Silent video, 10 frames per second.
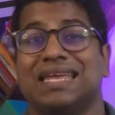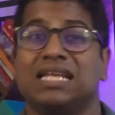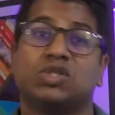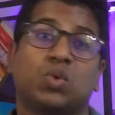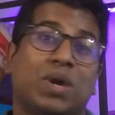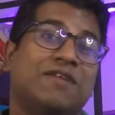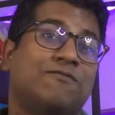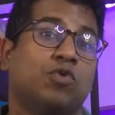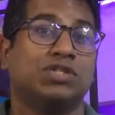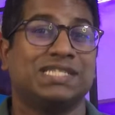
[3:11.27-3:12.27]
in
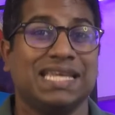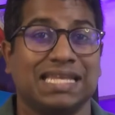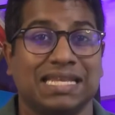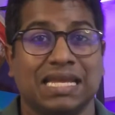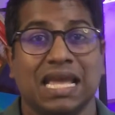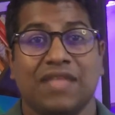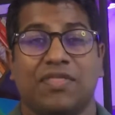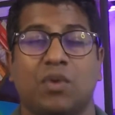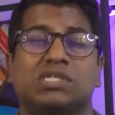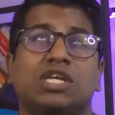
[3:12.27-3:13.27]
2014,
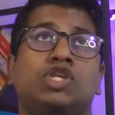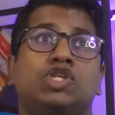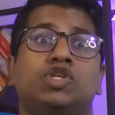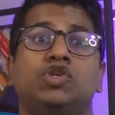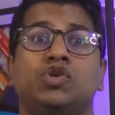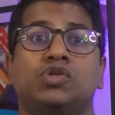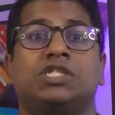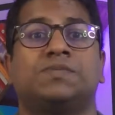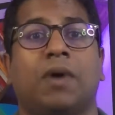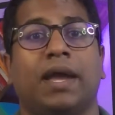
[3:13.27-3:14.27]
there was a huge
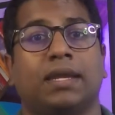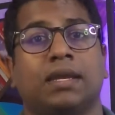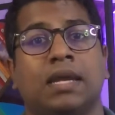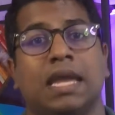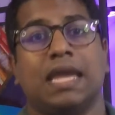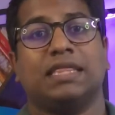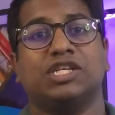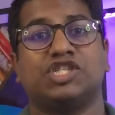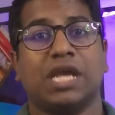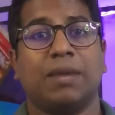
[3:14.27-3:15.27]
spike in the
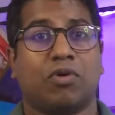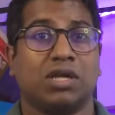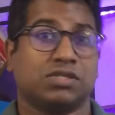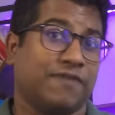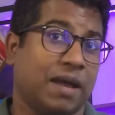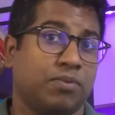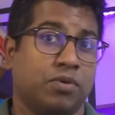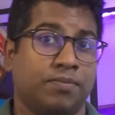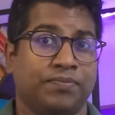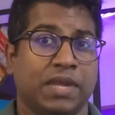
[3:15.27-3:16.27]
share price of
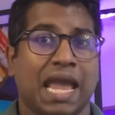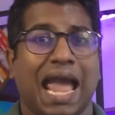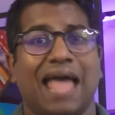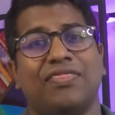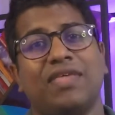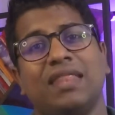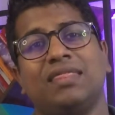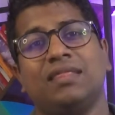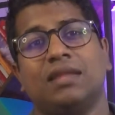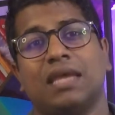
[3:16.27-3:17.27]
Apple. And
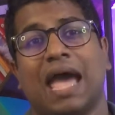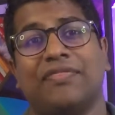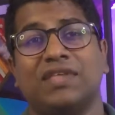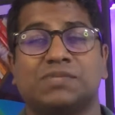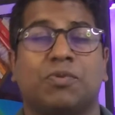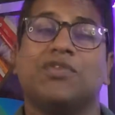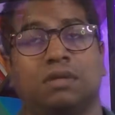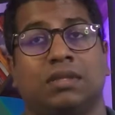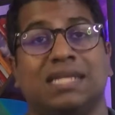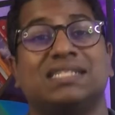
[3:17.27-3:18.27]
then, at this
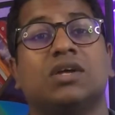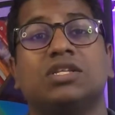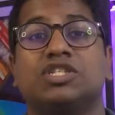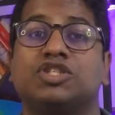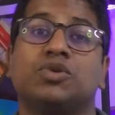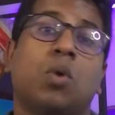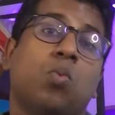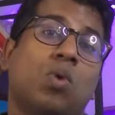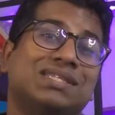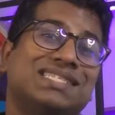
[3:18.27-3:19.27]
point, they decided to do a
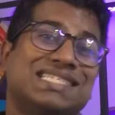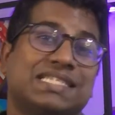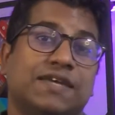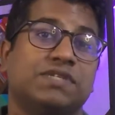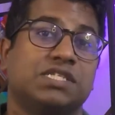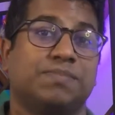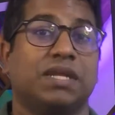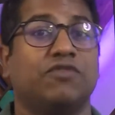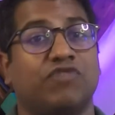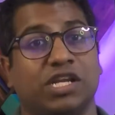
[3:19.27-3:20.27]
1 to 7
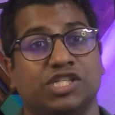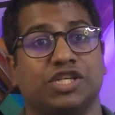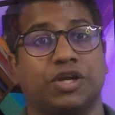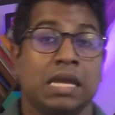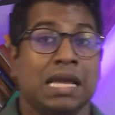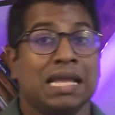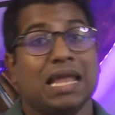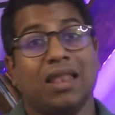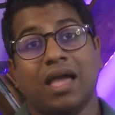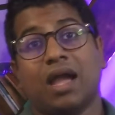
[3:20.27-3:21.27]
split ratio.
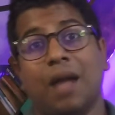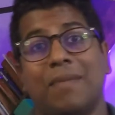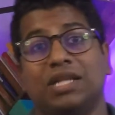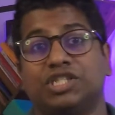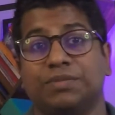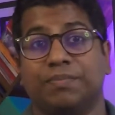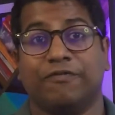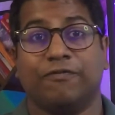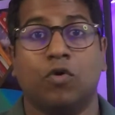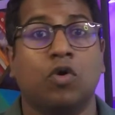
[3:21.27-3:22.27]
Now, like I mentioned
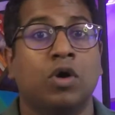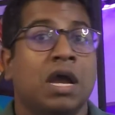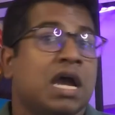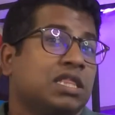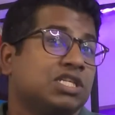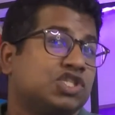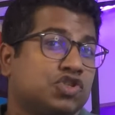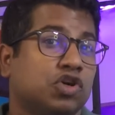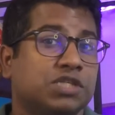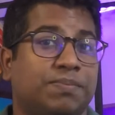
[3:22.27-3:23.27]
before, the
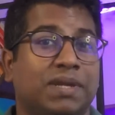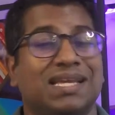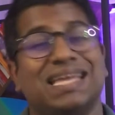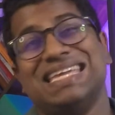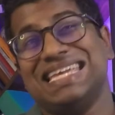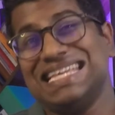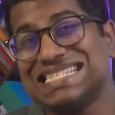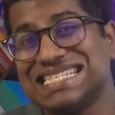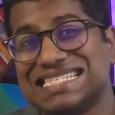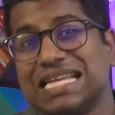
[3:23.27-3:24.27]
stock split
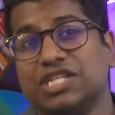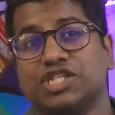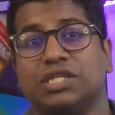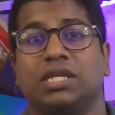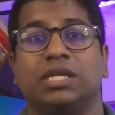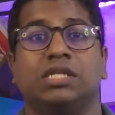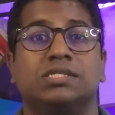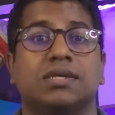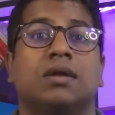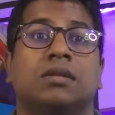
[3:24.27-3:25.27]
is essentially
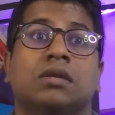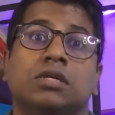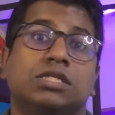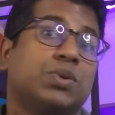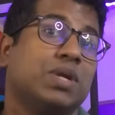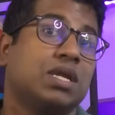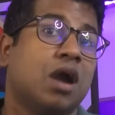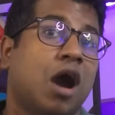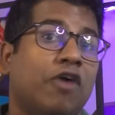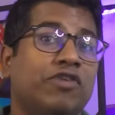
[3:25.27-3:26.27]
done to
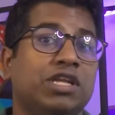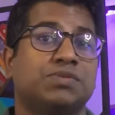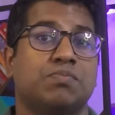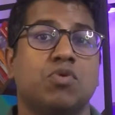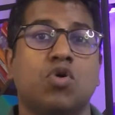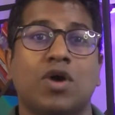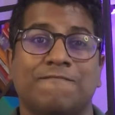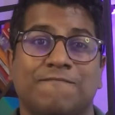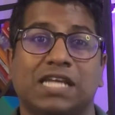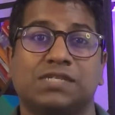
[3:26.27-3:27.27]
encourage more
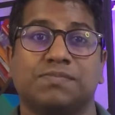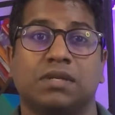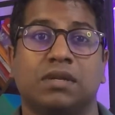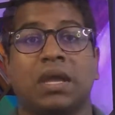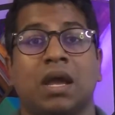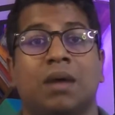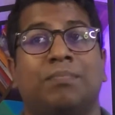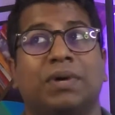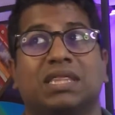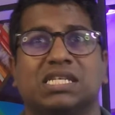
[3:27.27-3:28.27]
investment,
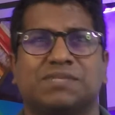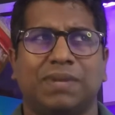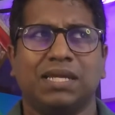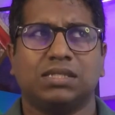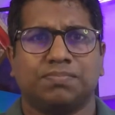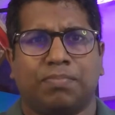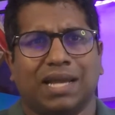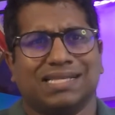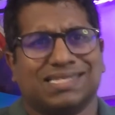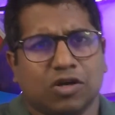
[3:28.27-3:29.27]
but the split
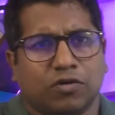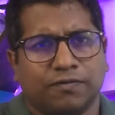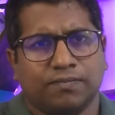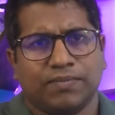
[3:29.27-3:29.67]
by itself